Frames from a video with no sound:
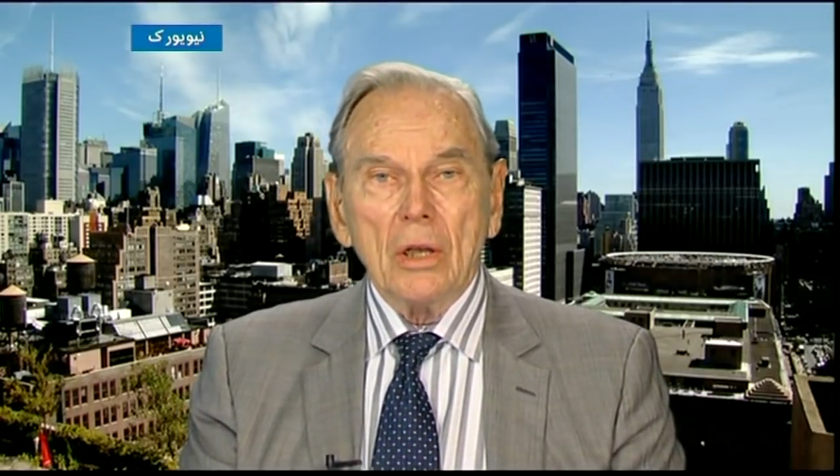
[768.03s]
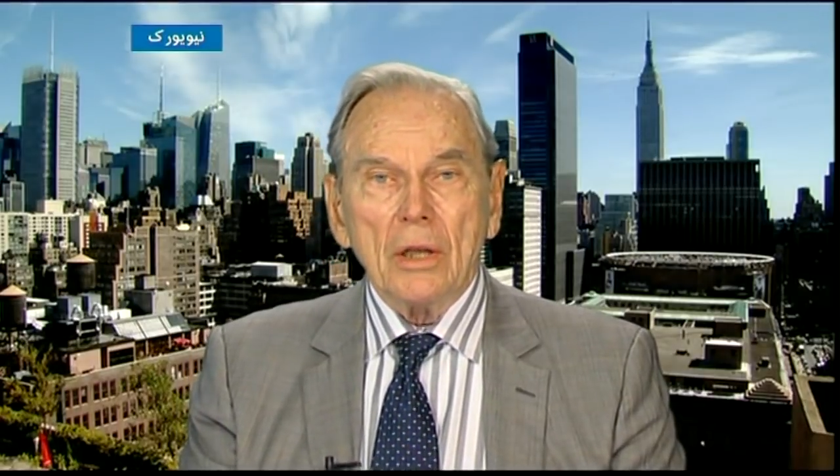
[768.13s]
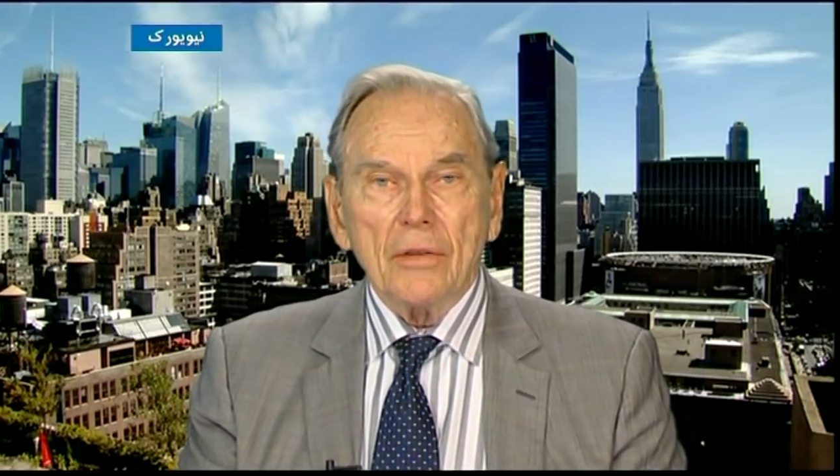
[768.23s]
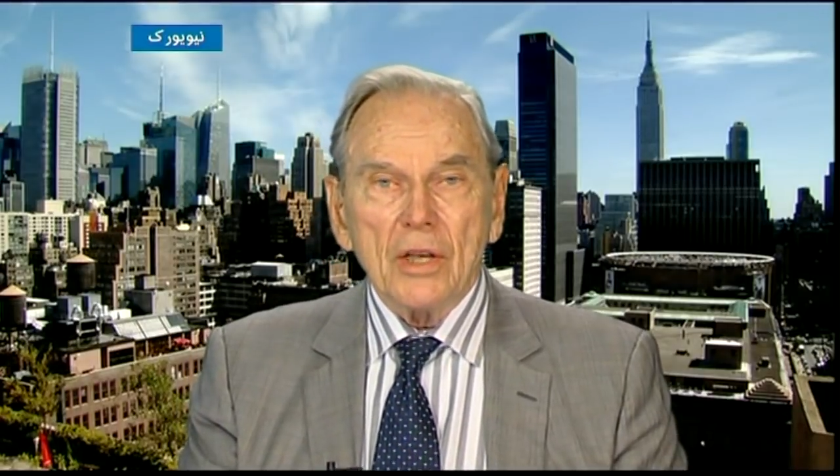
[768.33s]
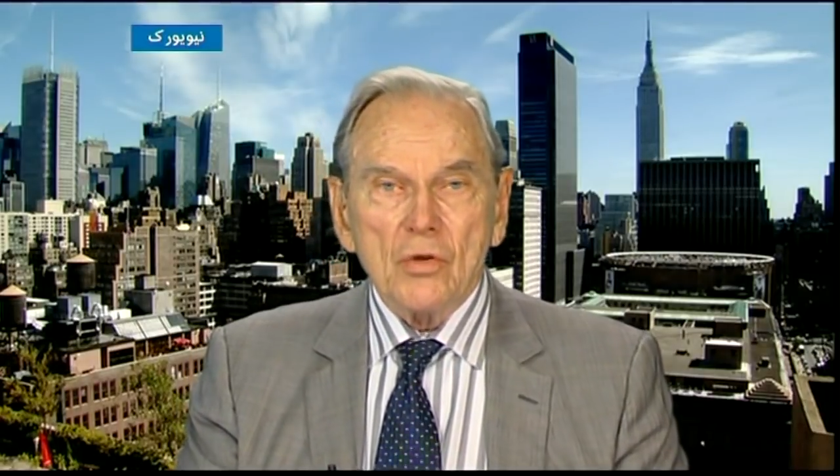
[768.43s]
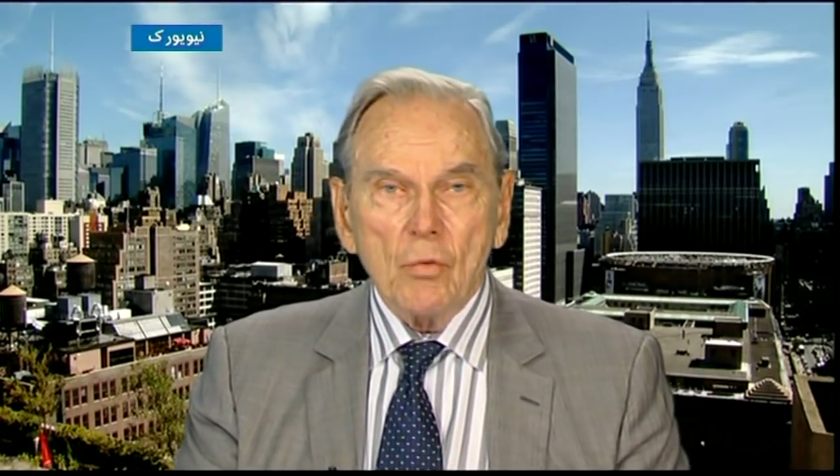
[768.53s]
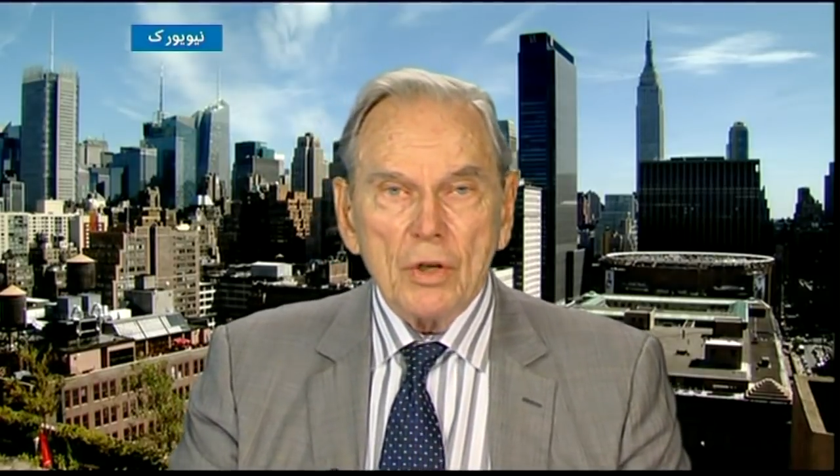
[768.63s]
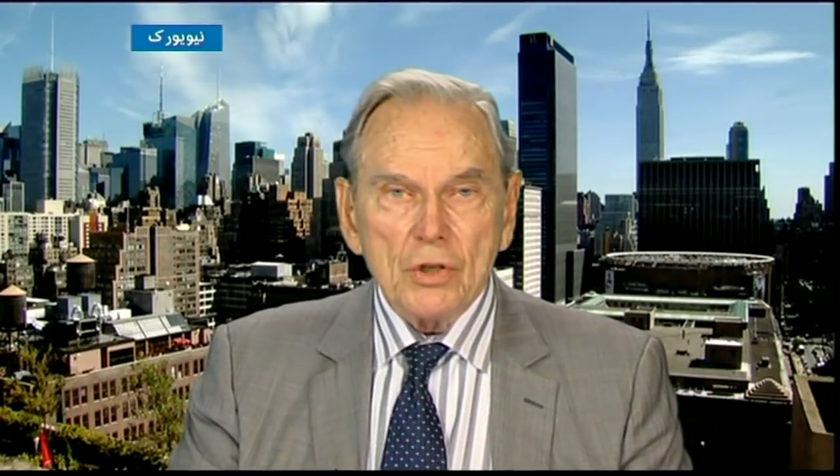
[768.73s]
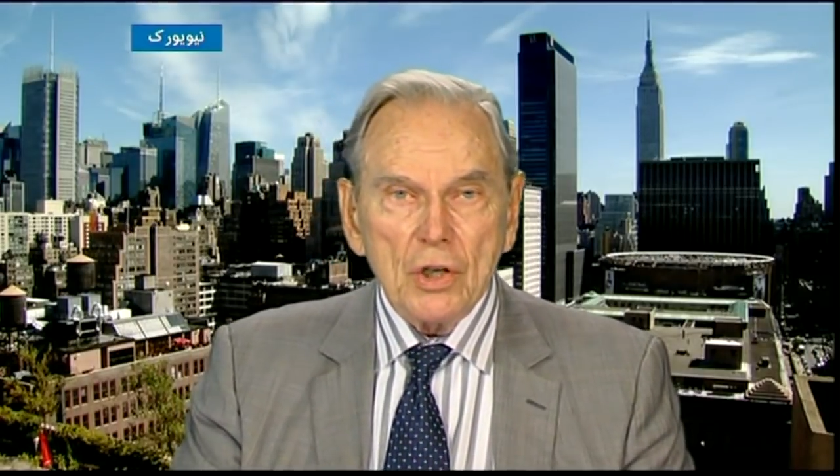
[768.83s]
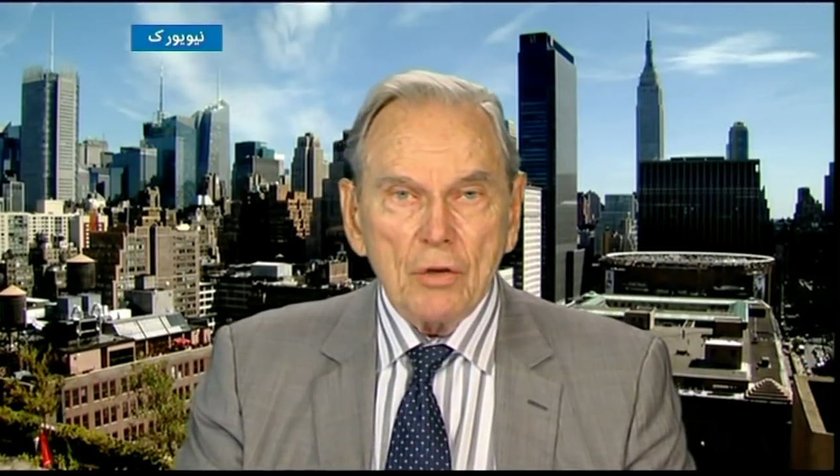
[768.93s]
that this
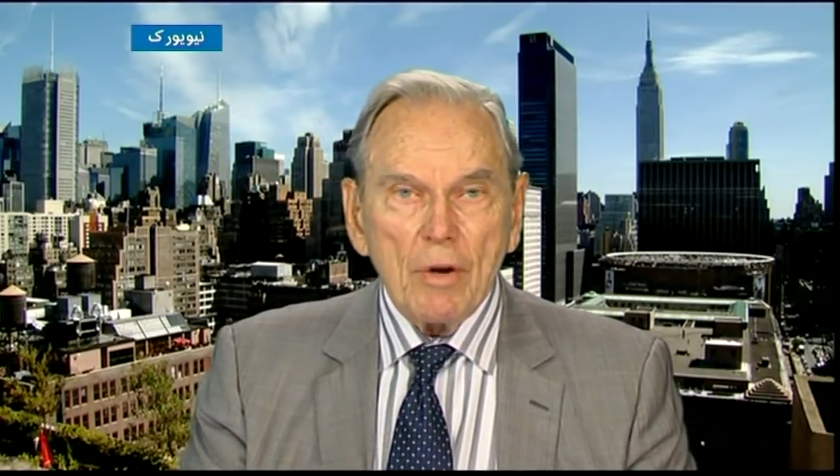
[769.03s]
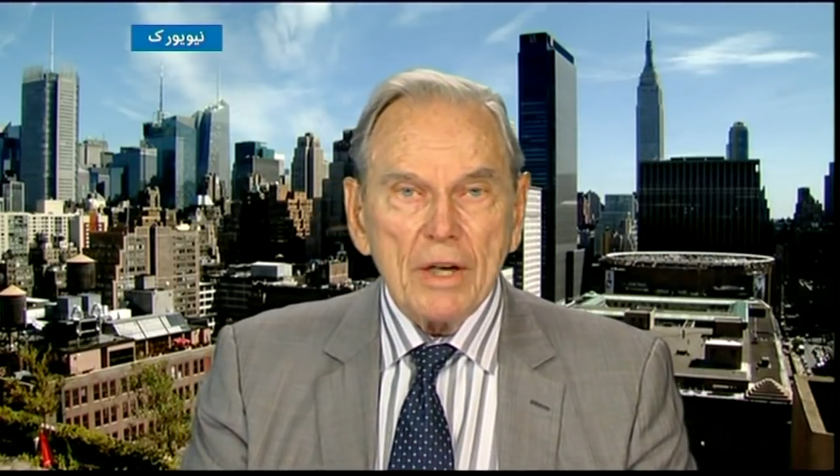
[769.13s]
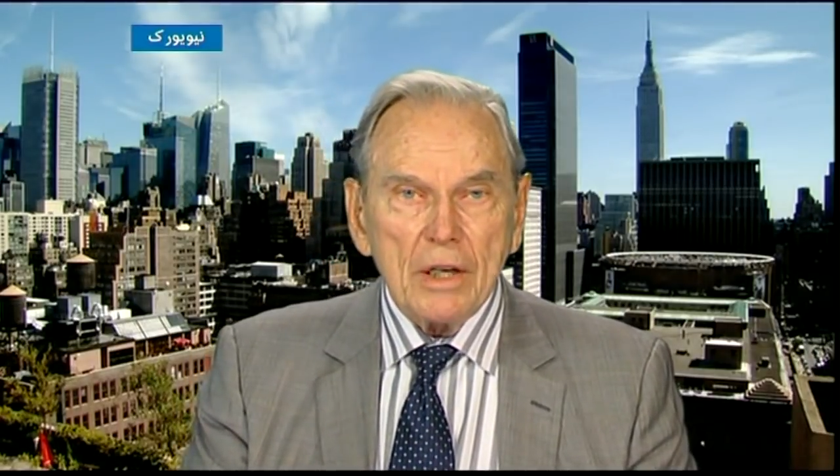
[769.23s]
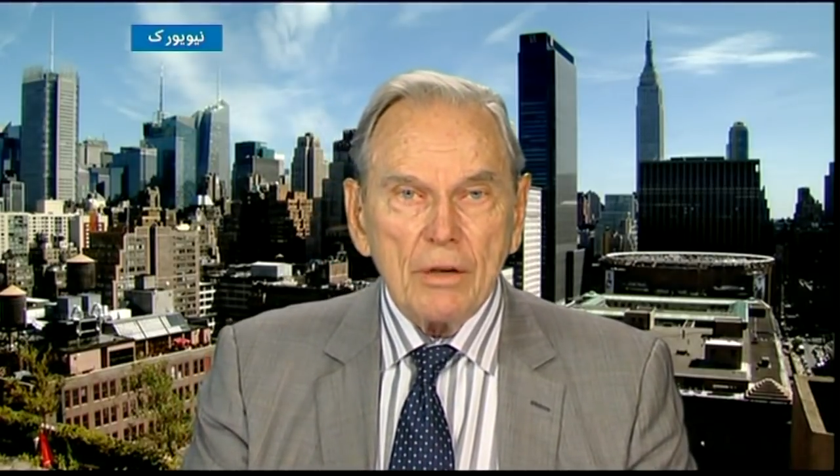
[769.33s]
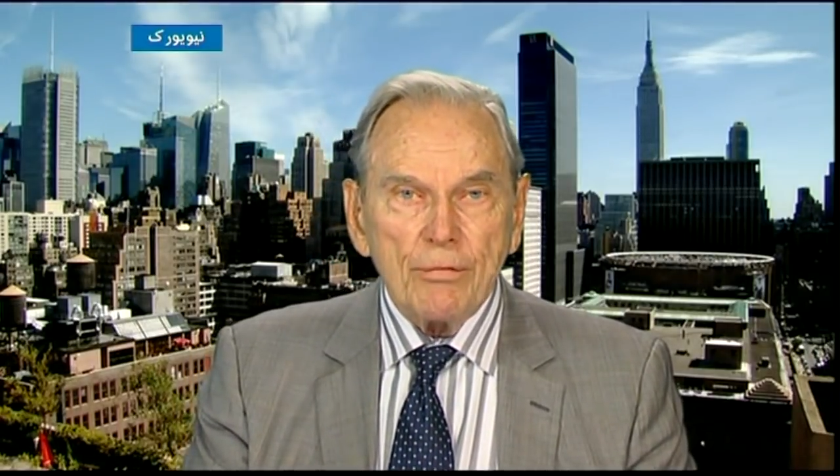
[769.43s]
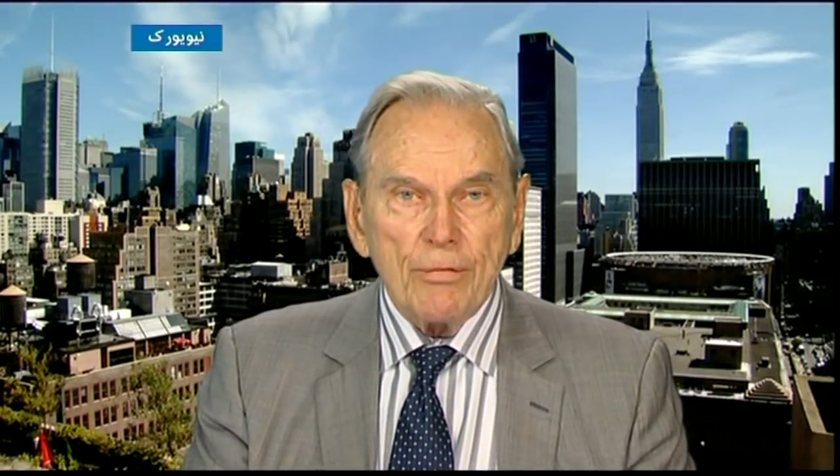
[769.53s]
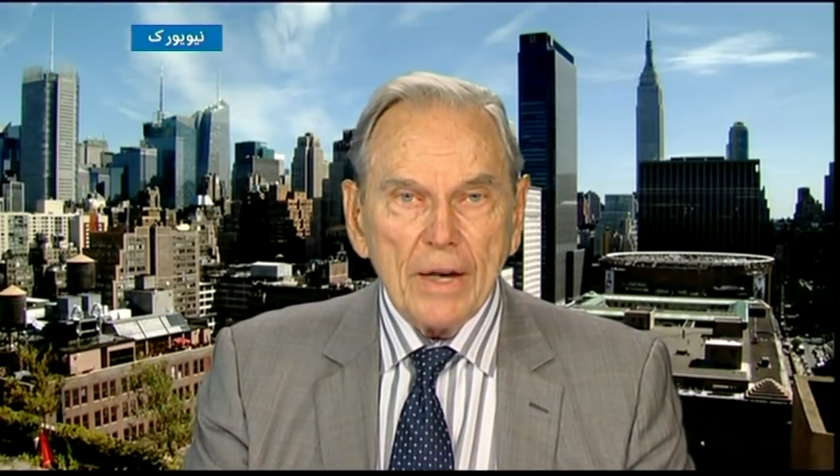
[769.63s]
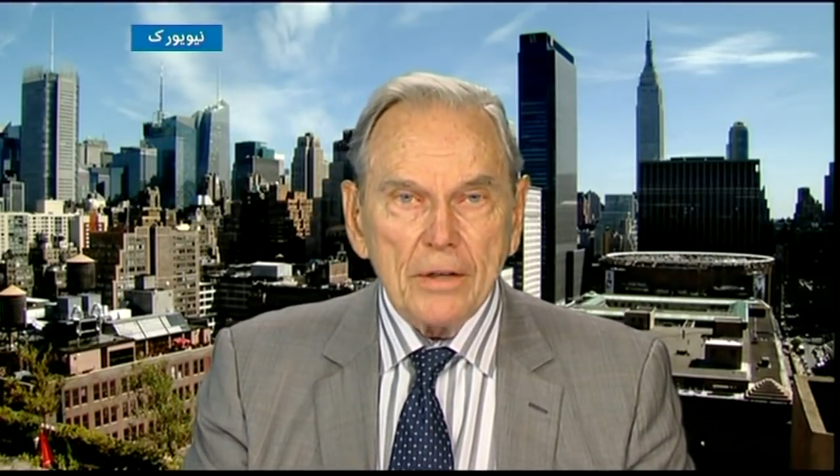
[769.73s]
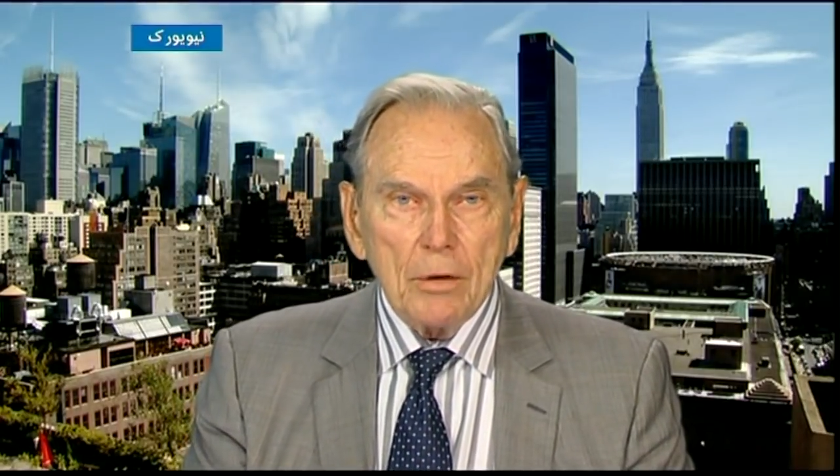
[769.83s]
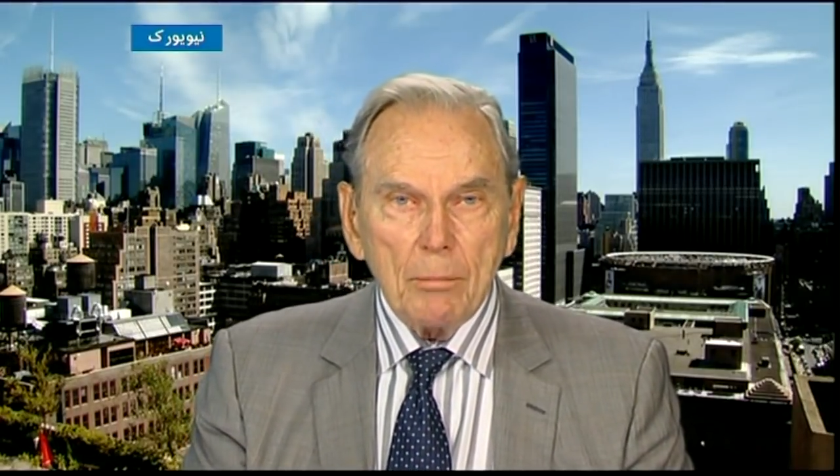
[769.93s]
was an Iranian
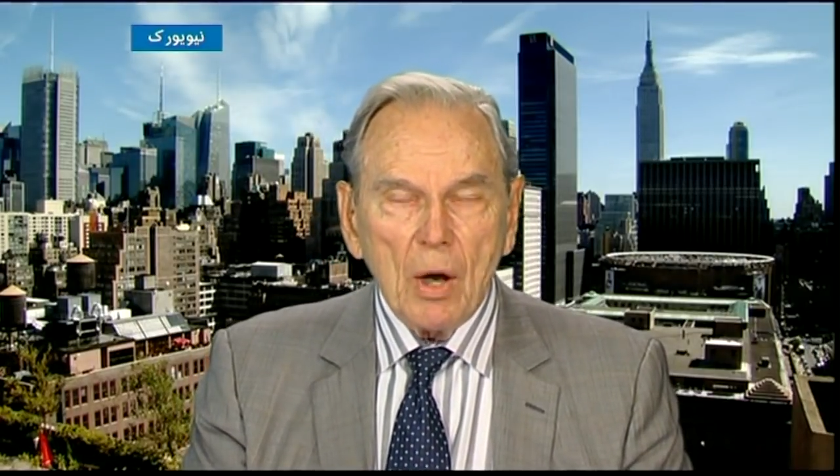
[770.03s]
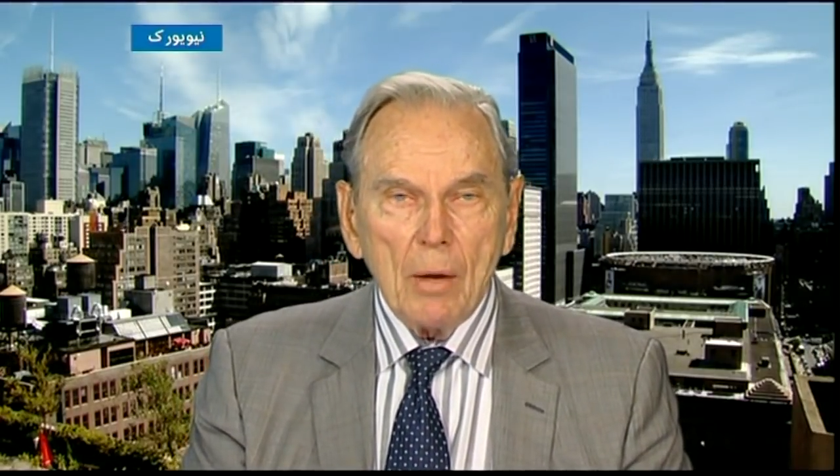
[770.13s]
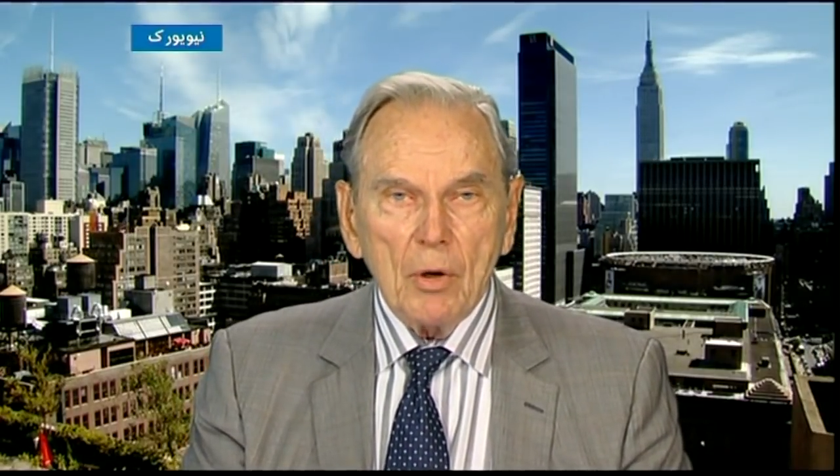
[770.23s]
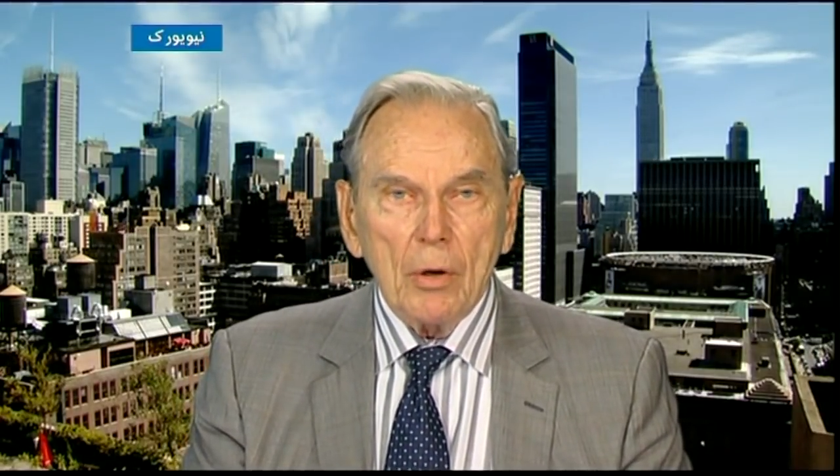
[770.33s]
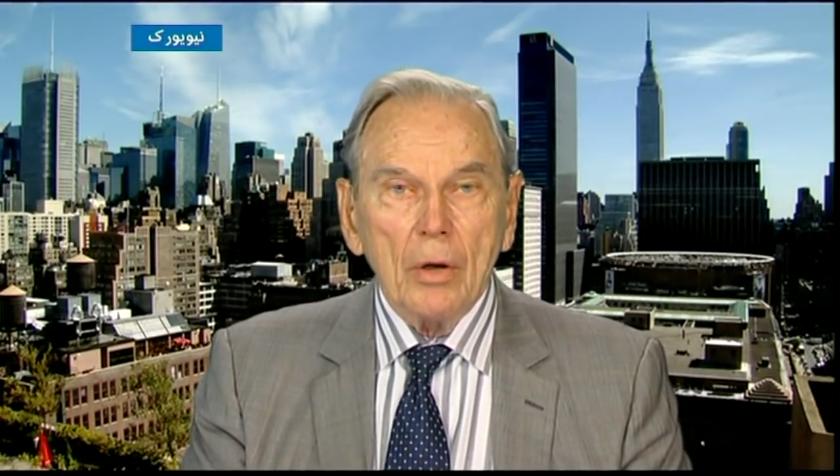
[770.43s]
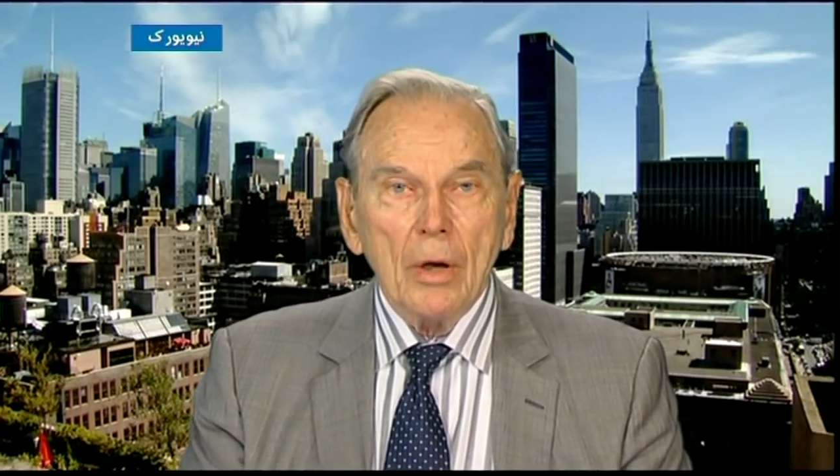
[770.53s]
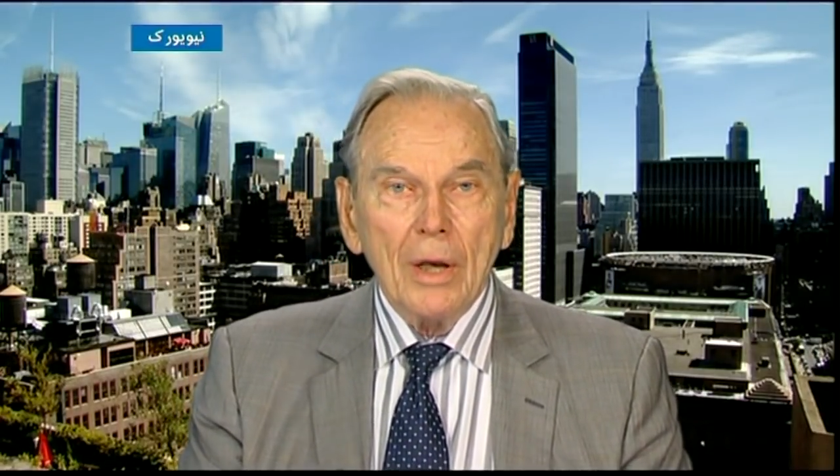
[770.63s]
fighter bomber